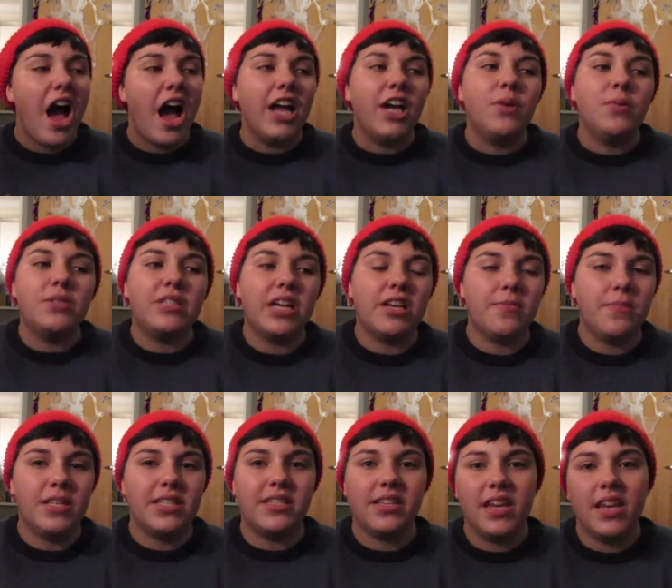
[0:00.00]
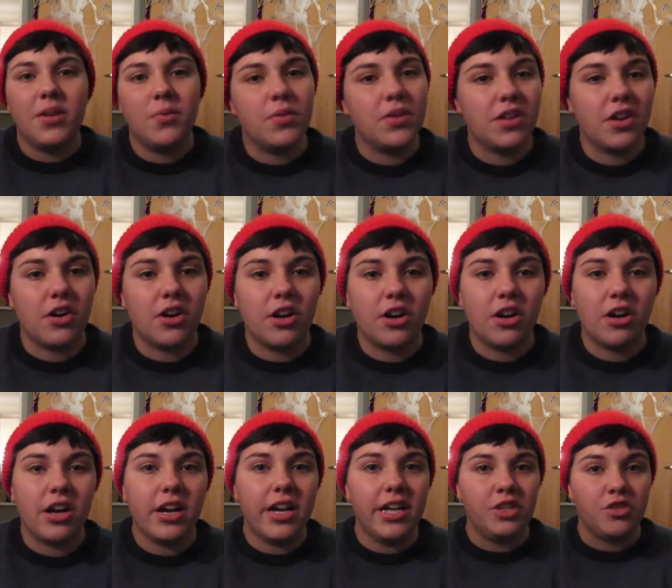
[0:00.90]
I always had to be sitting with
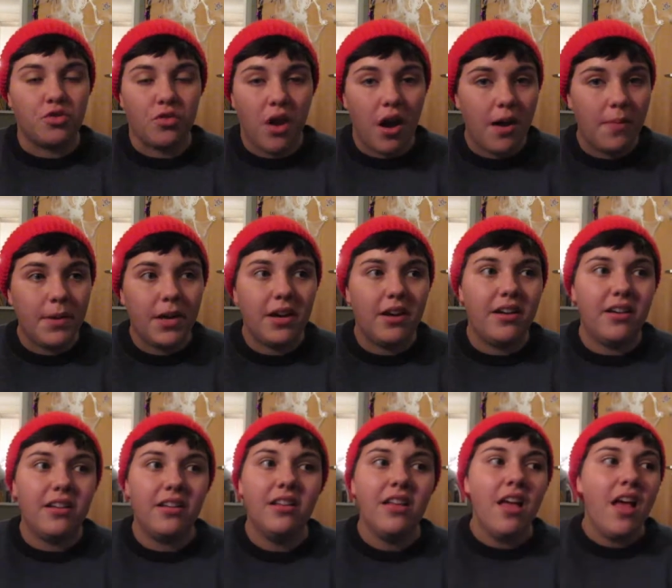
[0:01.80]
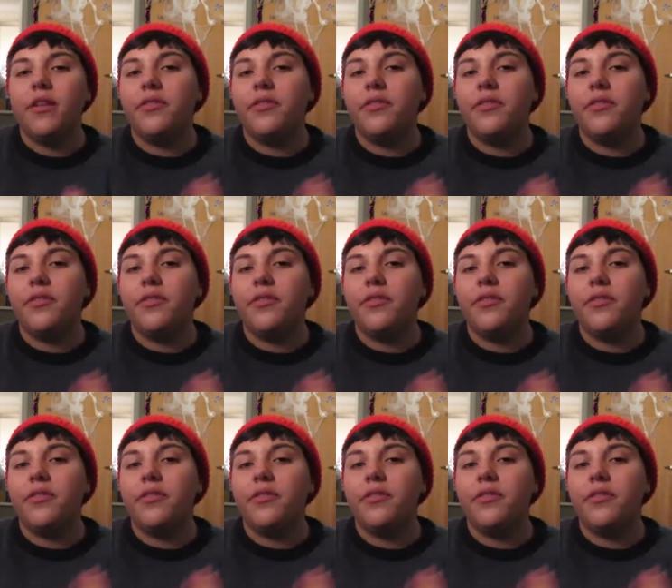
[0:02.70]
her in drama.